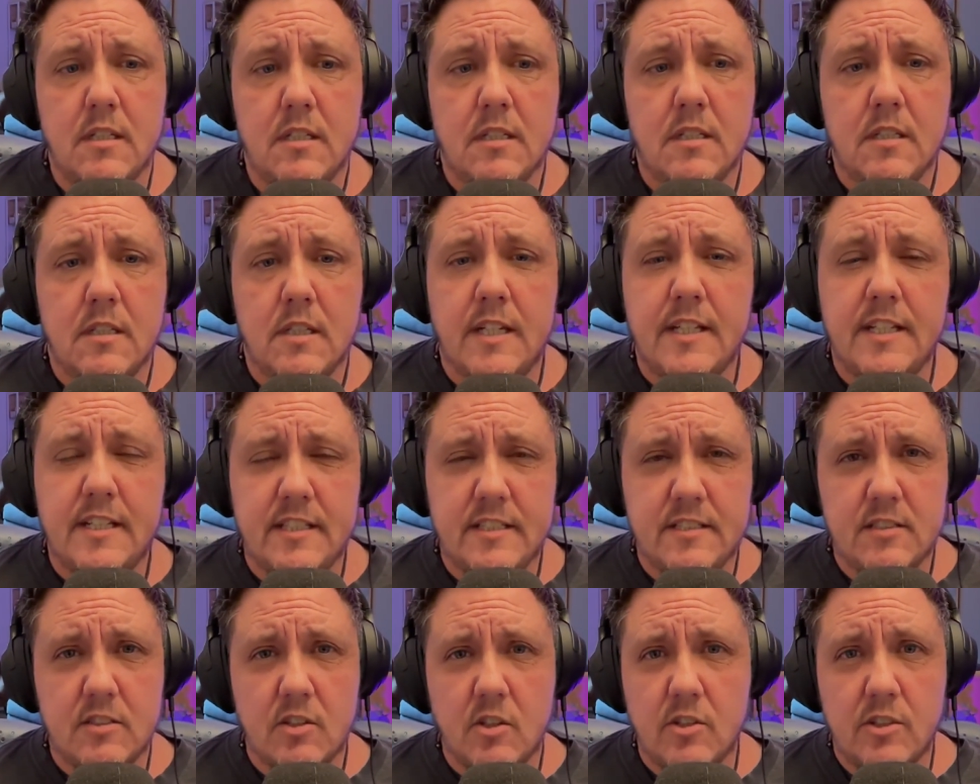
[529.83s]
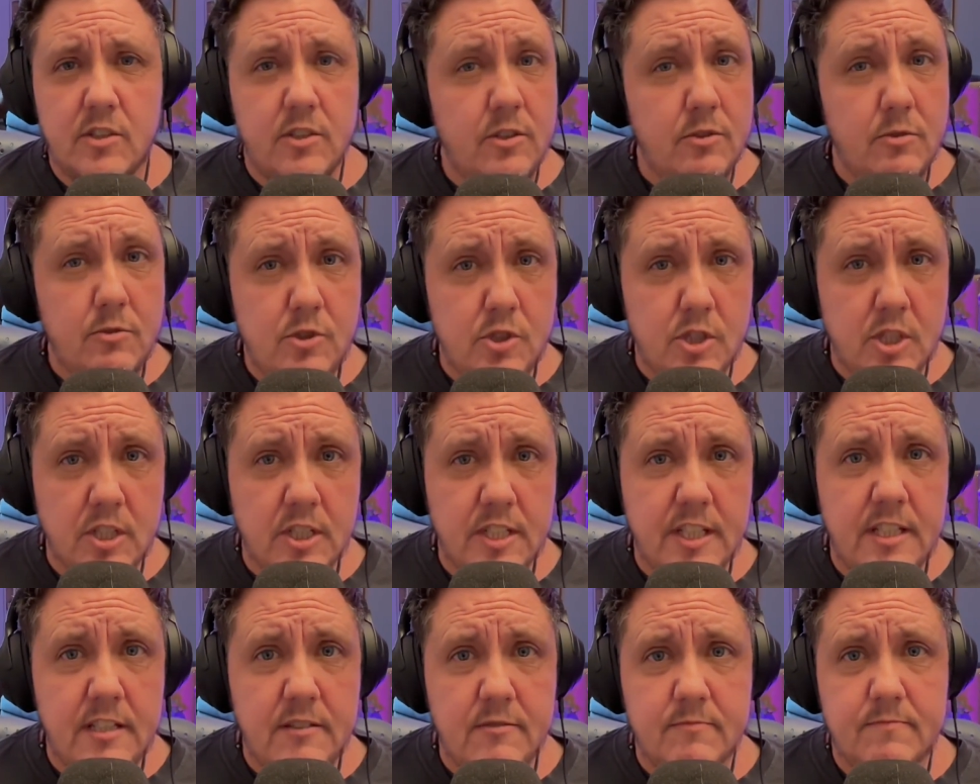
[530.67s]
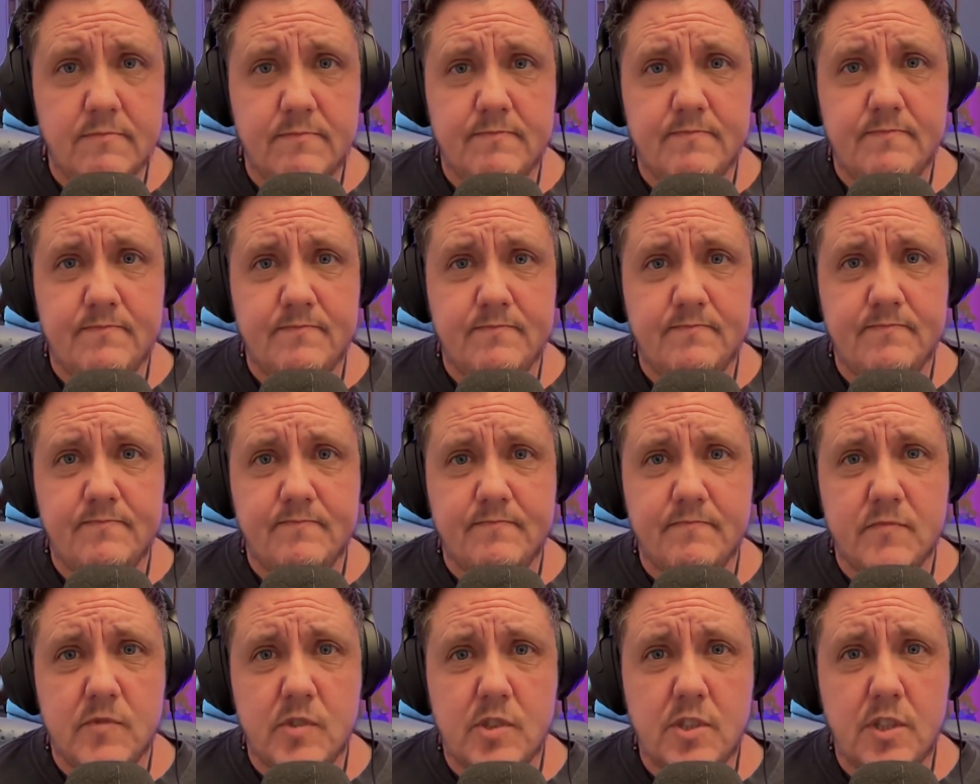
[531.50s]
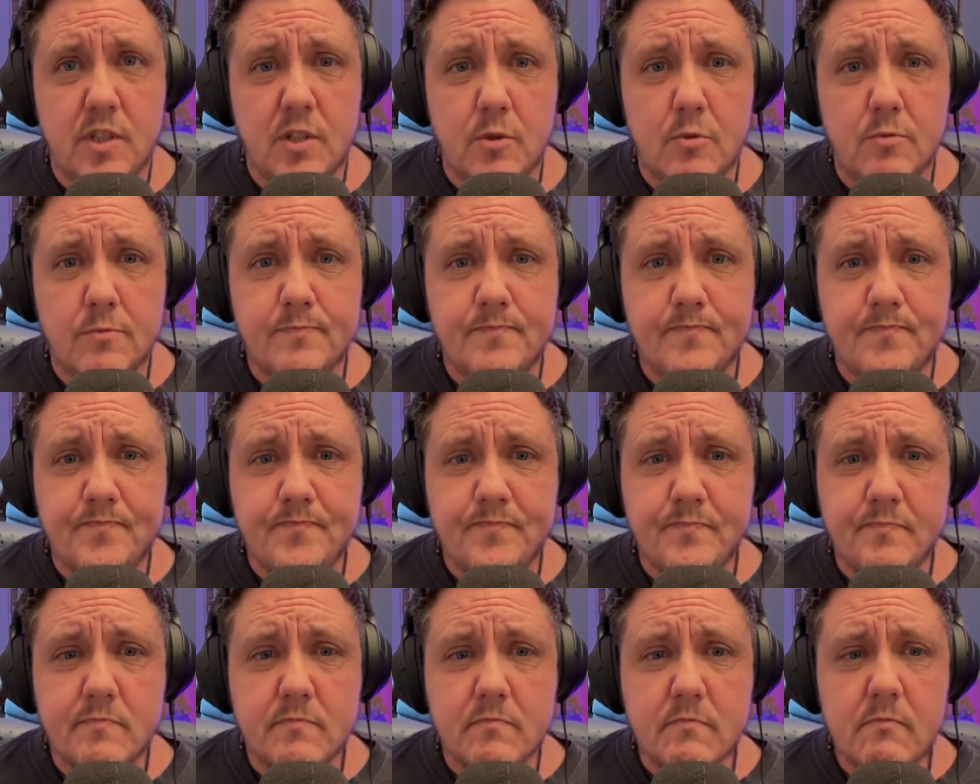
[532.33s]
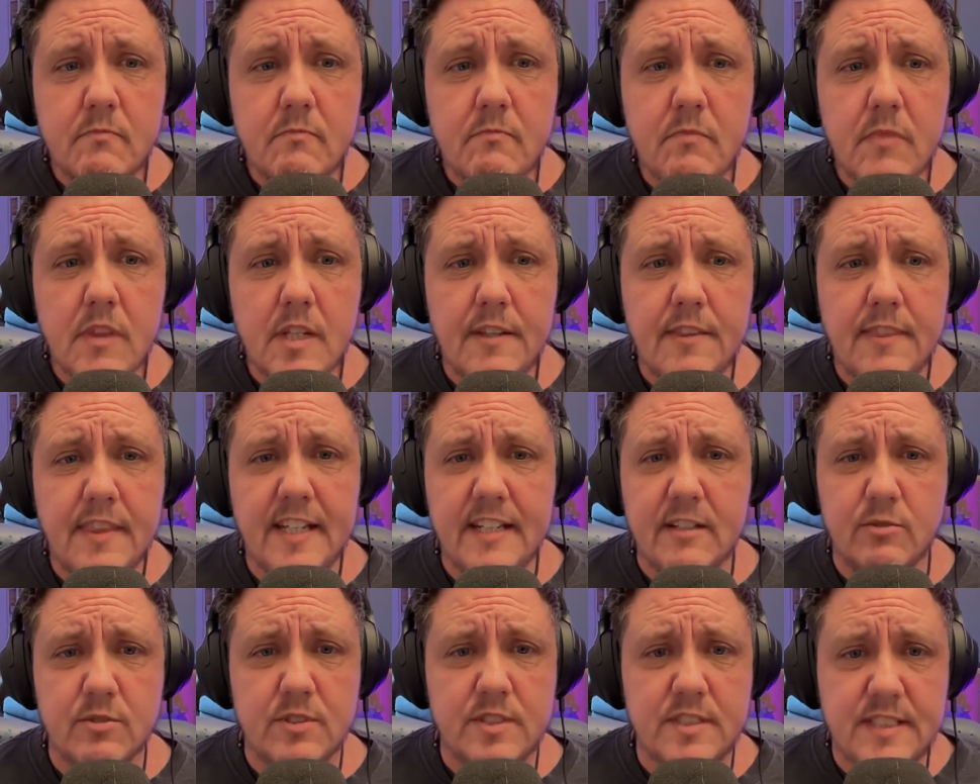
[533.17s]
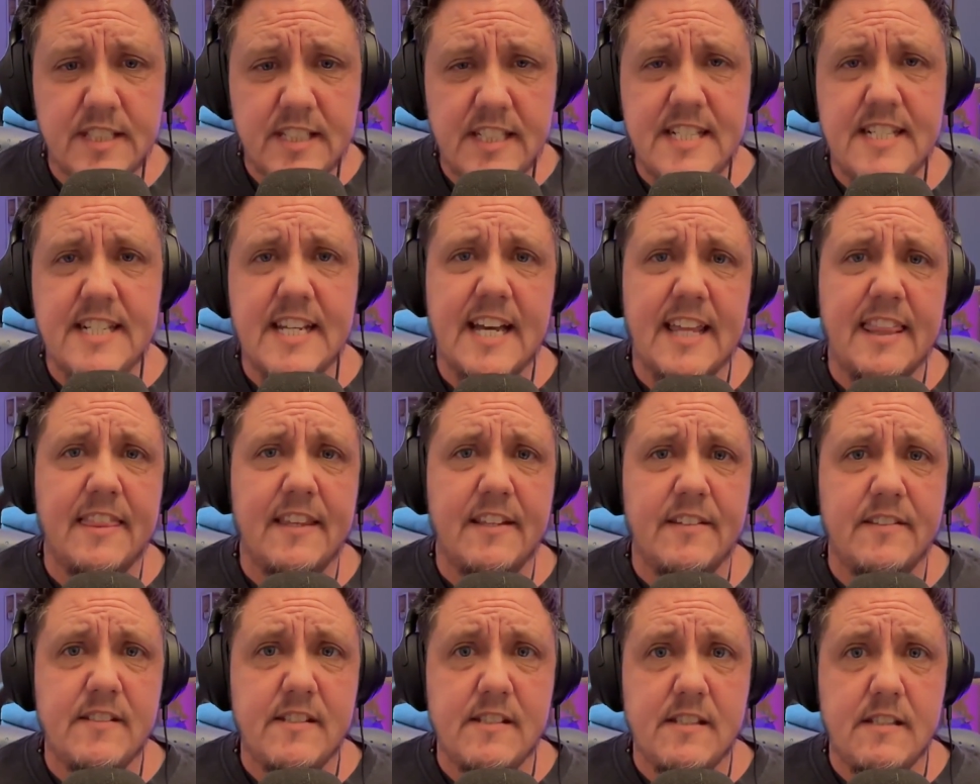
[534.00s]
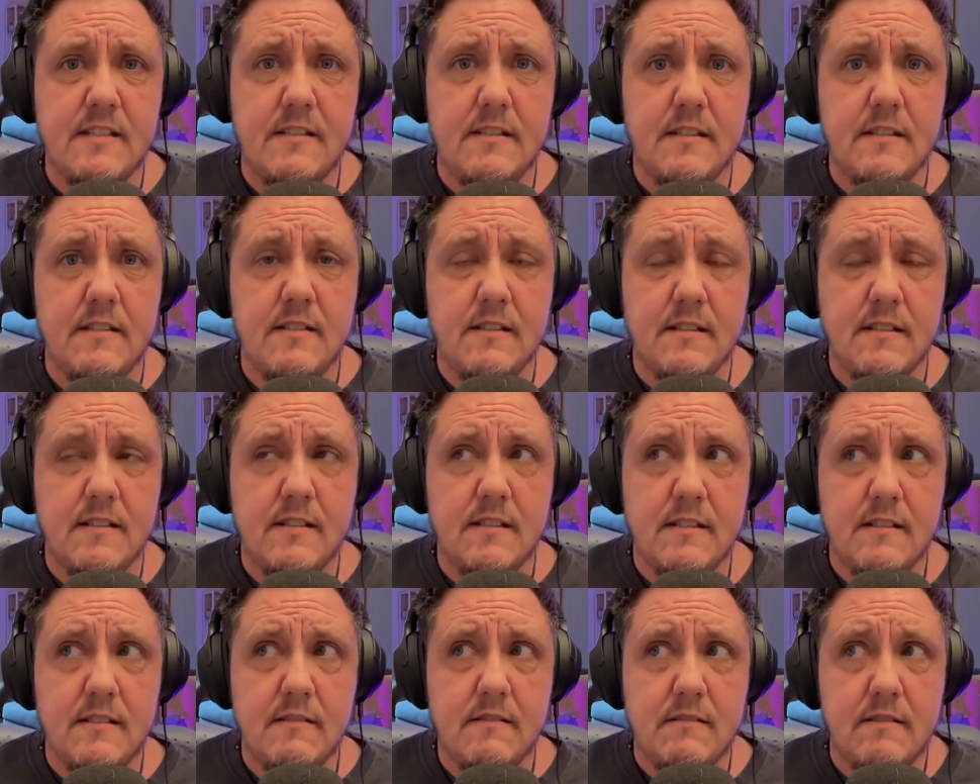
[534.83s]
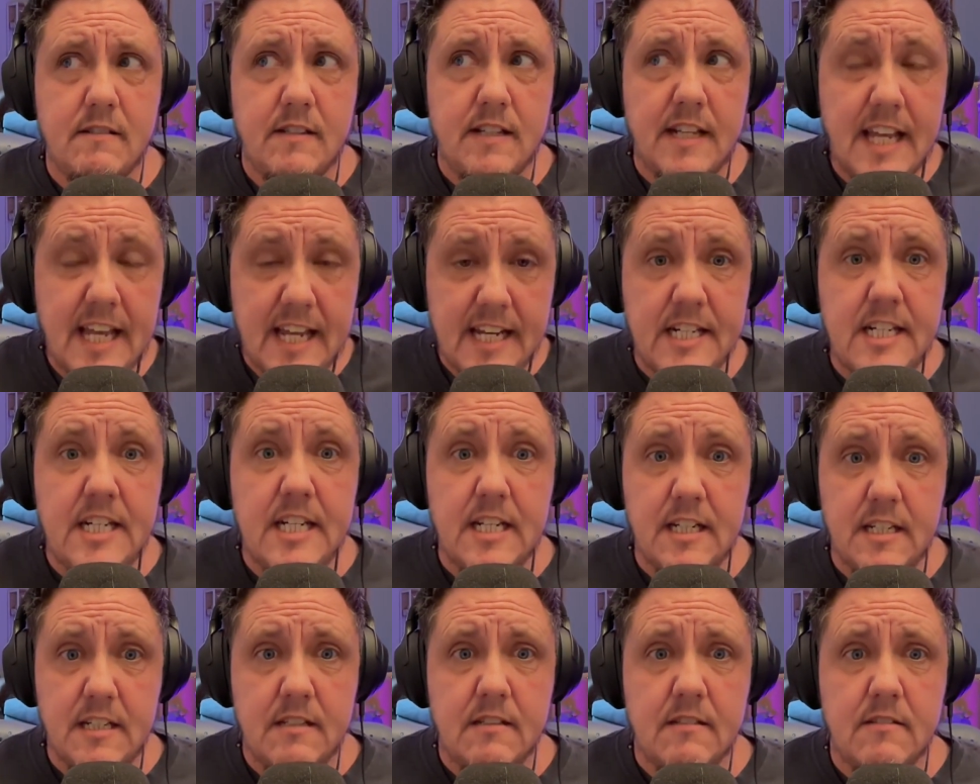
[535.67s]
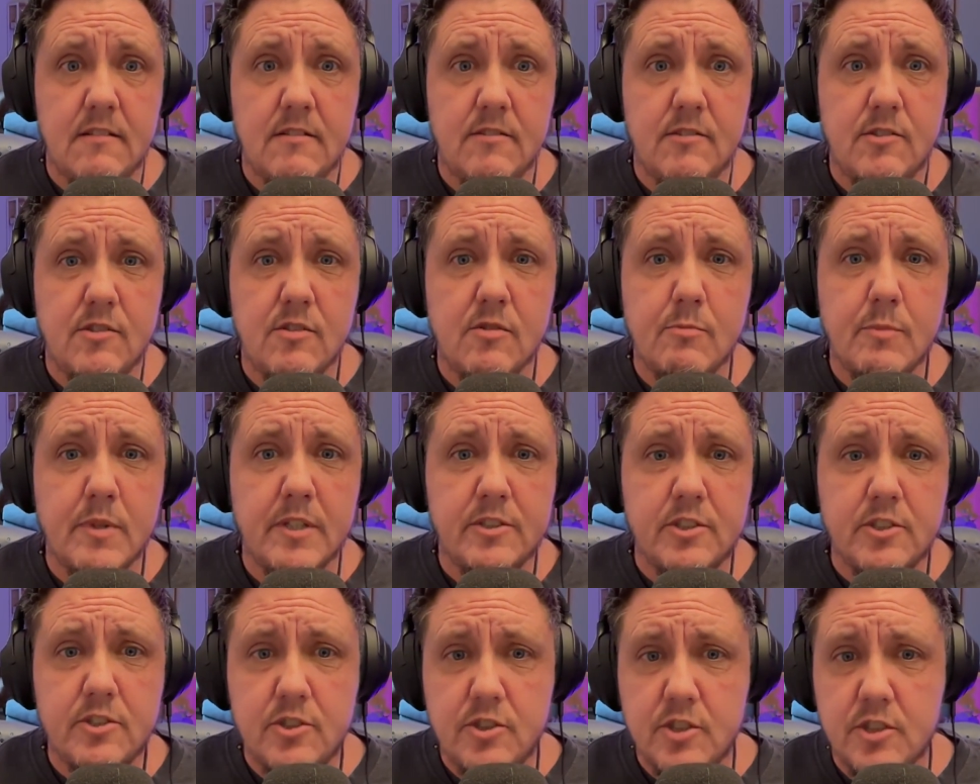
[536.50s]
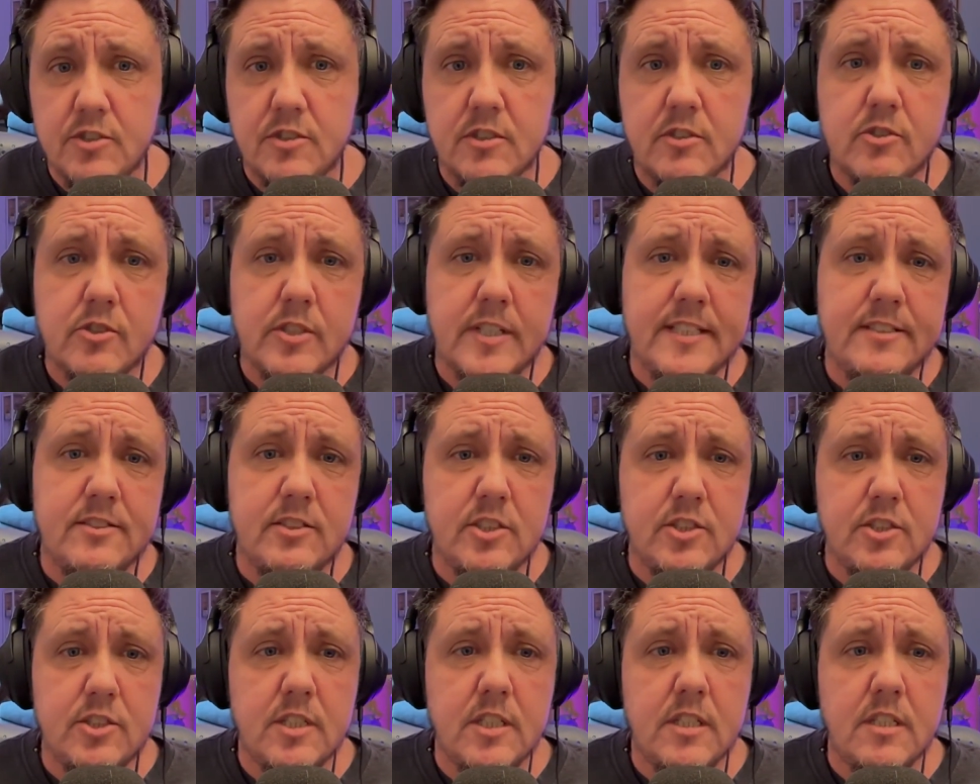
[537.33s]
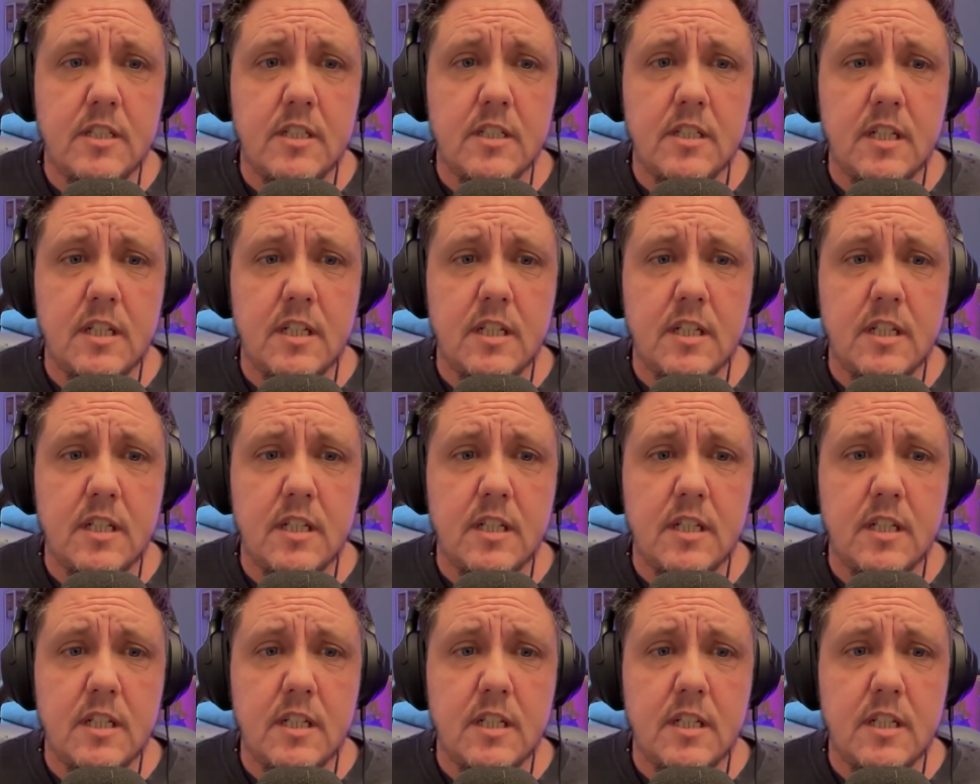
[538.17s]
And it's on a new journey. So they don't see death as ending so much as just a transition.